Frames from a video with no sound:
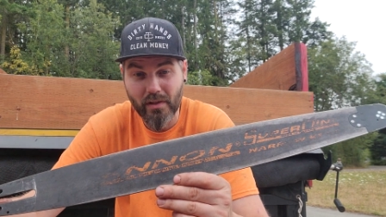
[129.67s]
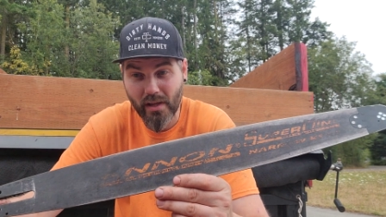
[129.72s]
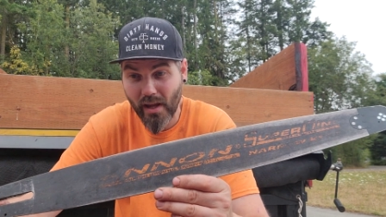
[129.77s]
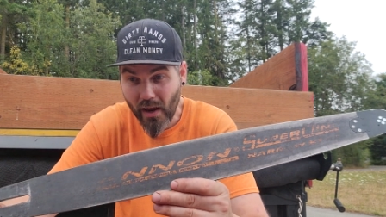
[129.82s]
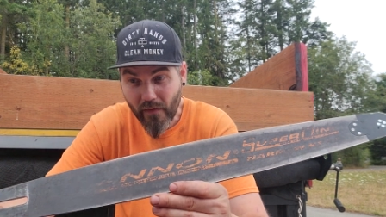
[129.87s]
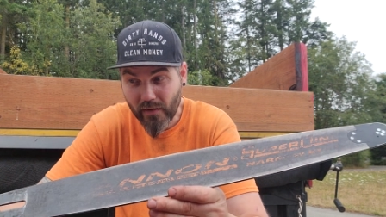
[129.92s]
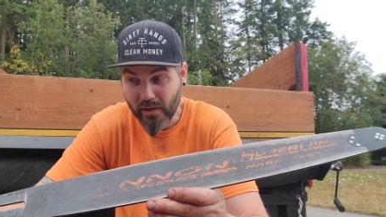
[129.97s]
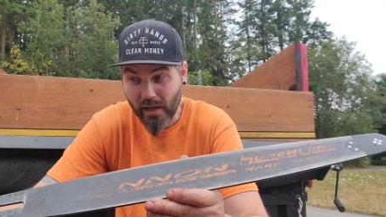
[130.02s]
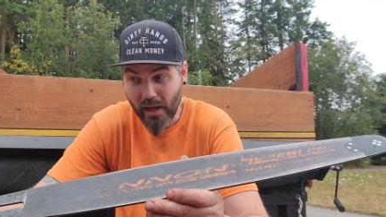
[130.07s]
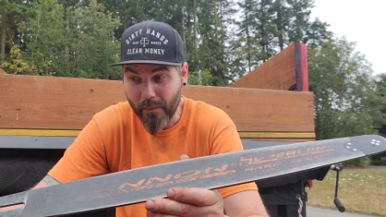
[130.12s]

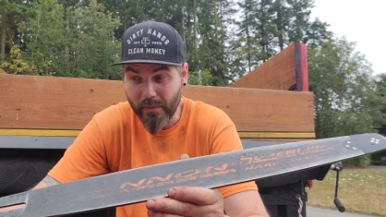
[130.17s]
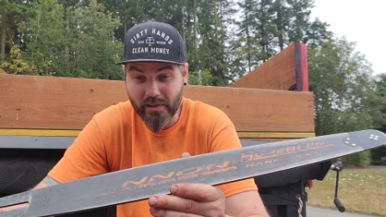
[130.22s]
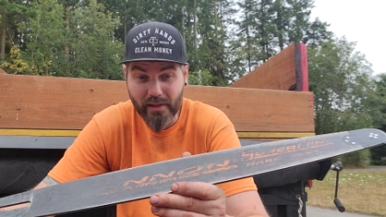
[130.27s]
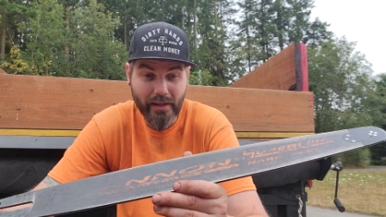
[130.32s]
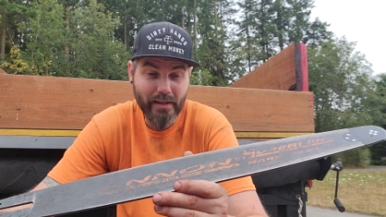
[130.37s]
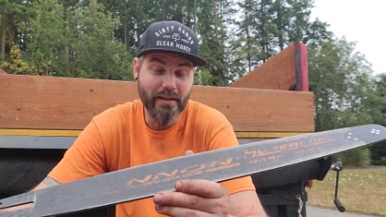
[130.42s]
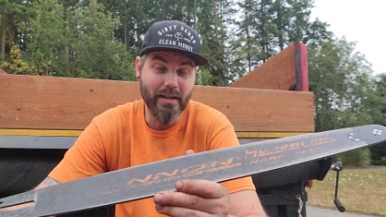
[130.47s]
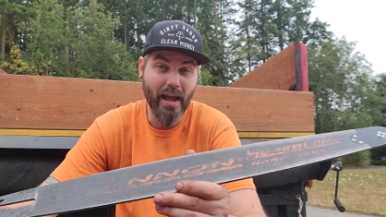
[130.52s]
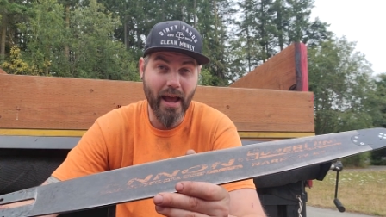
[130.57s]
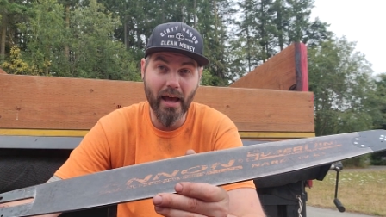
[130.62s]
Every time it's
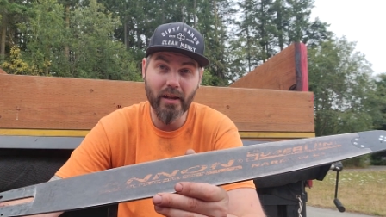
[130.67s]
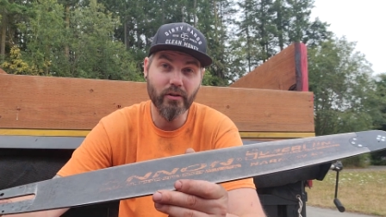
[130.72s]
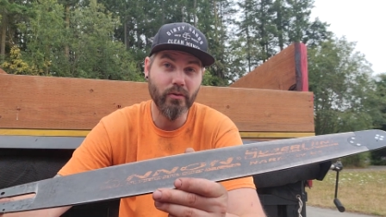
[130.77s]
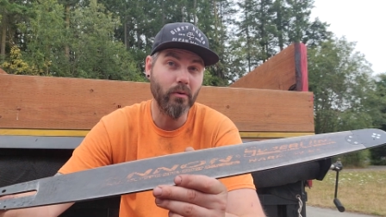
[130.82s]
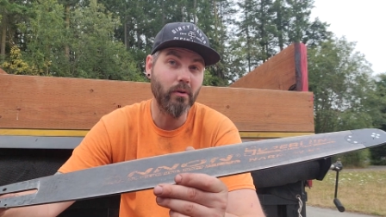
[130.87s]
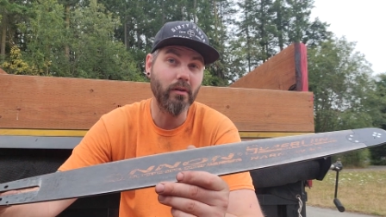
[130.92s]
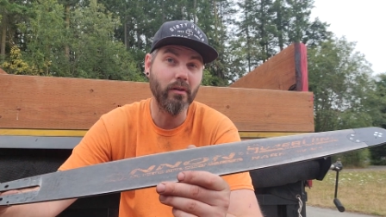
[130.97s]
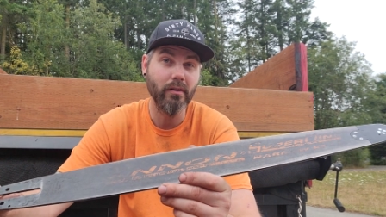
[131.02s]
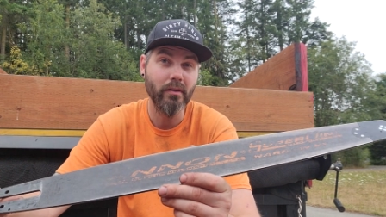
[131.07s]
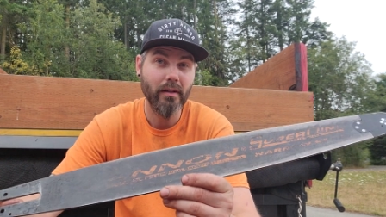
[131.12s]
like
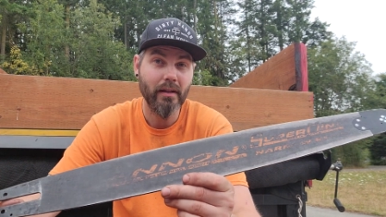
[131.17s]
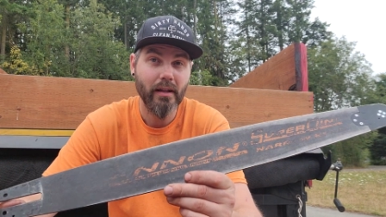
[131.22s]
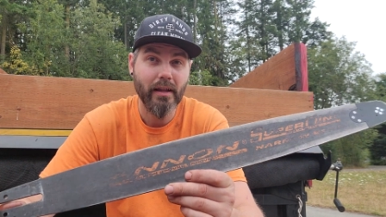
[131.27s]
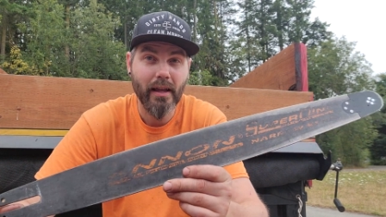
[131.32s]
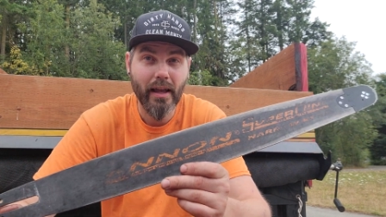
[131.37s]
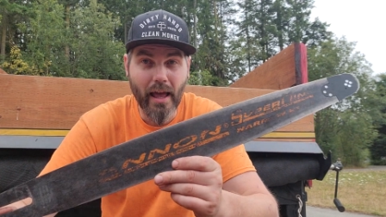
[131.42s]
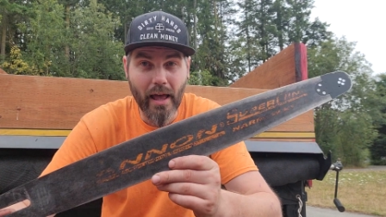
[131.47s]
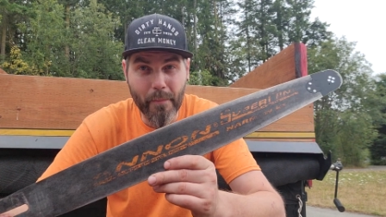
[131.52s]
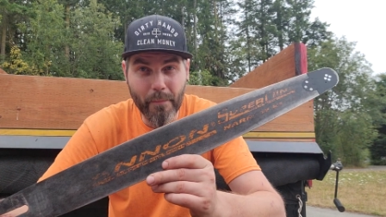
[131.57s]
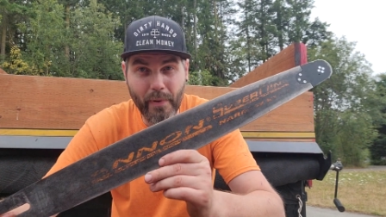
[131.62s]
natural.
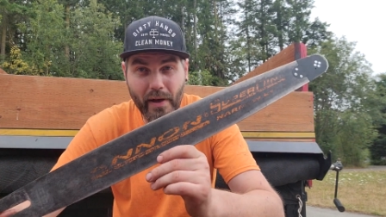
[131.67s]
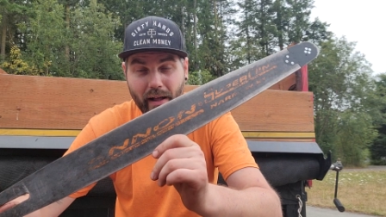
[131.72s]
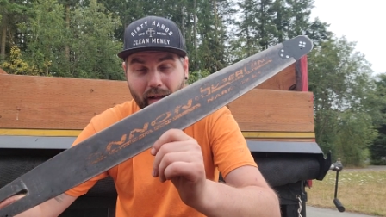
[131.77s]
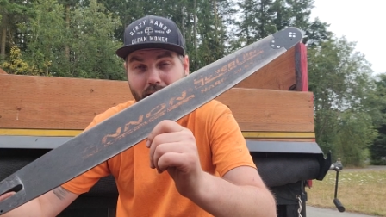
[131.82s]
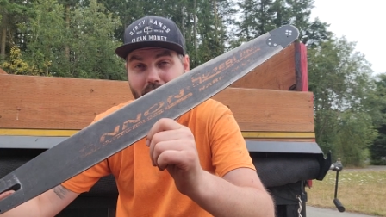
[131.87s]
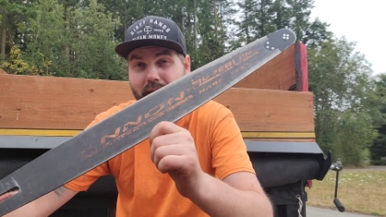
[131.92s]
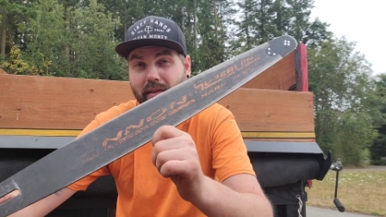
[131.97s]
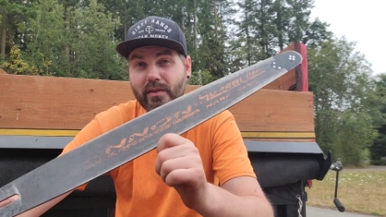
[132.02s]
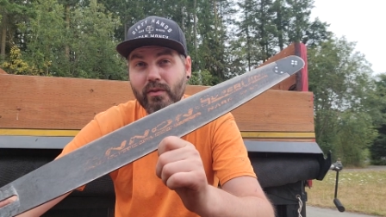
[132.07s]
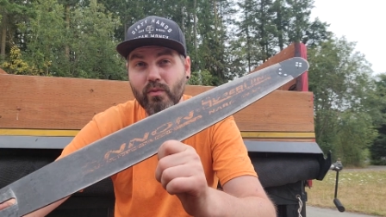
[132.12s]
It
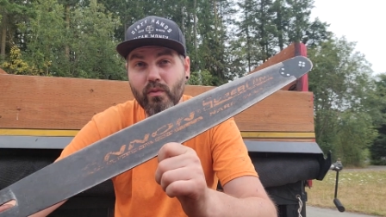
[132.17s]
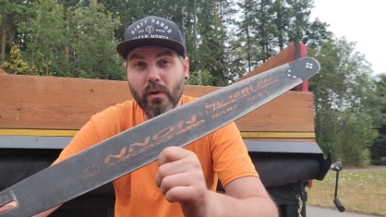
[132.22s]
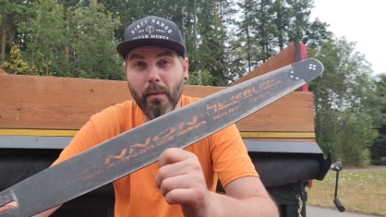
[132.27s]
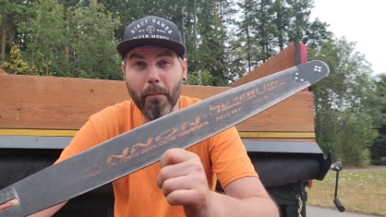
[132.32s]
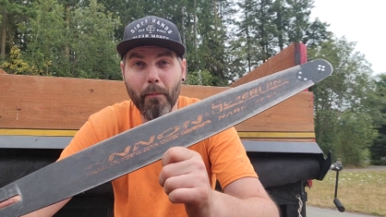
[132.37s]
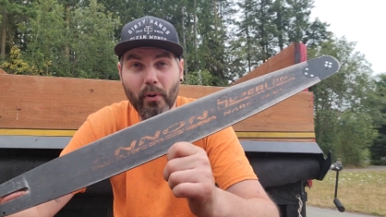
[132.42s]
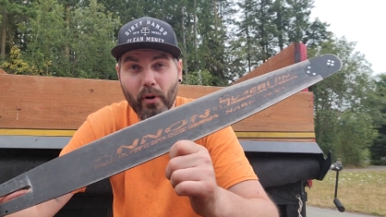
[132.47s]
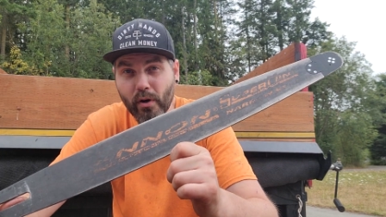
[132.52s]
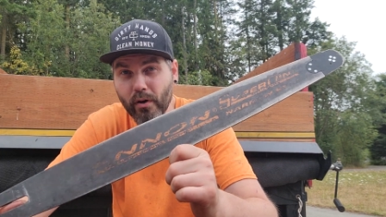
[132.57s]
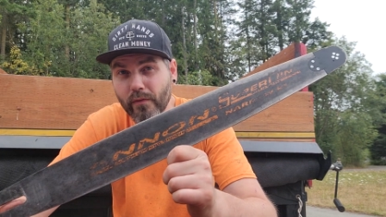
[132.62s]
balances
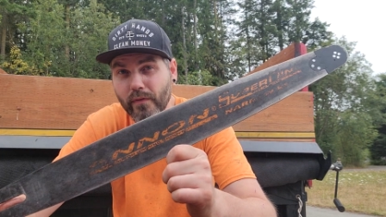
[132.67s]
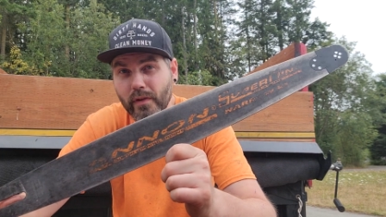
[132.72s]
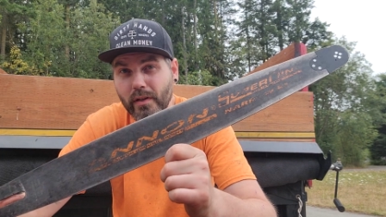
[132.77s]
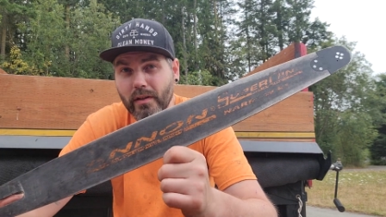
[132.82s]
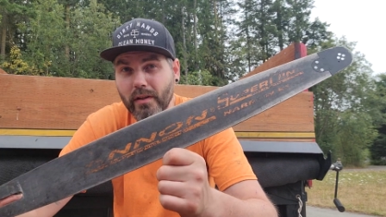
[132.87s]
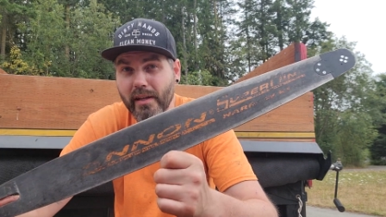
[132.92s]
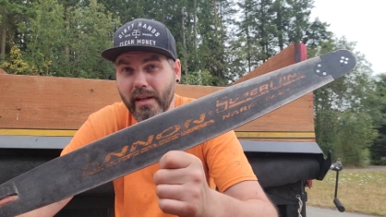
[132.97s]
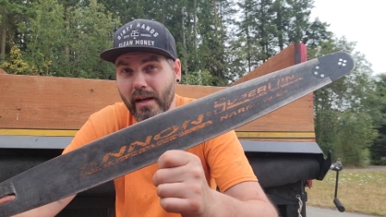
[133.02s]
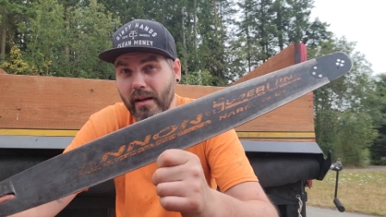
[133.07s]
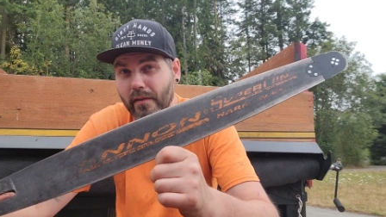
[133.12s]

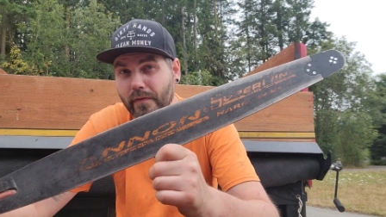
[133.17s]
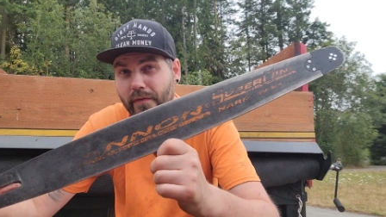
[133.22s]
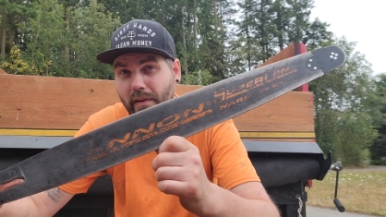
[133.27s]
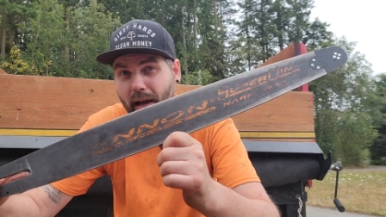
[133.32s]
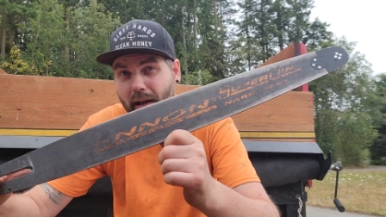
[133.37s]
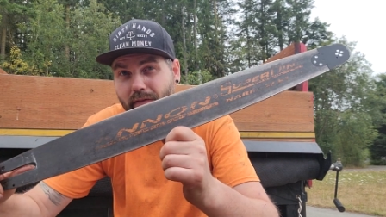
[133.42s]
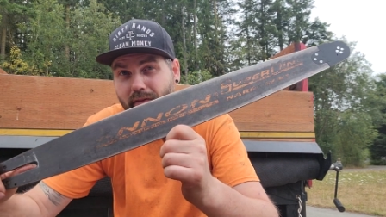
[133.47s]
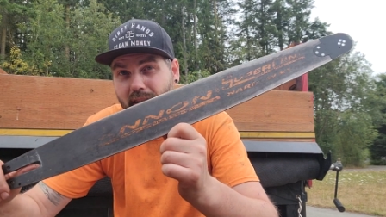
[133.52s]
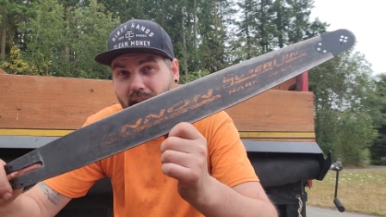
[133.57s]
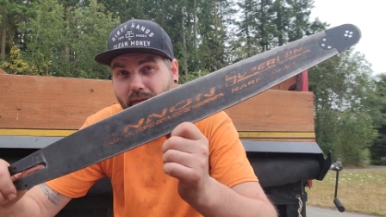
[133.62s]
perfectly on a
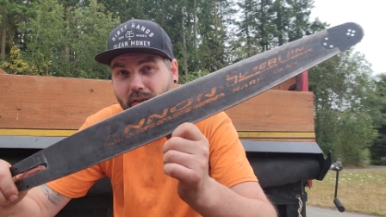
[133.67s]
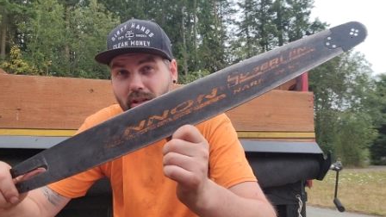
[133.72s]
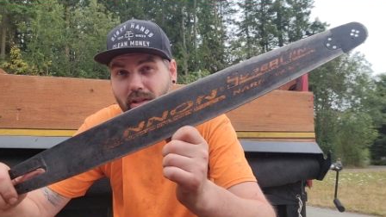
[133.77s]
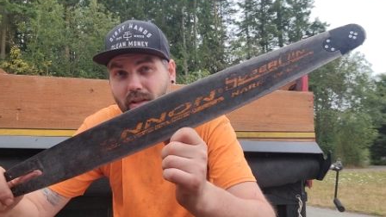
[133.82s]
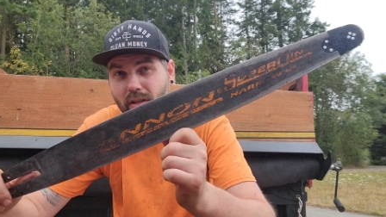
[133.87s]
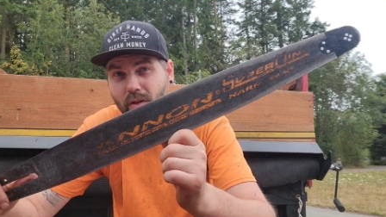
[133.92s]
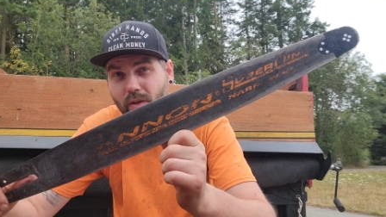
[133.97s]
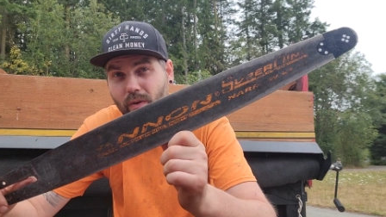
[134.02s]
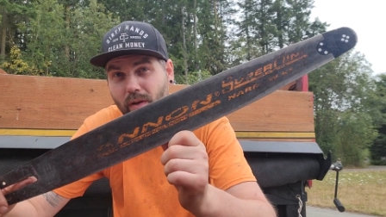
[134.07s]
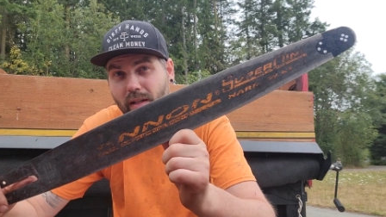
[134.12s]
572.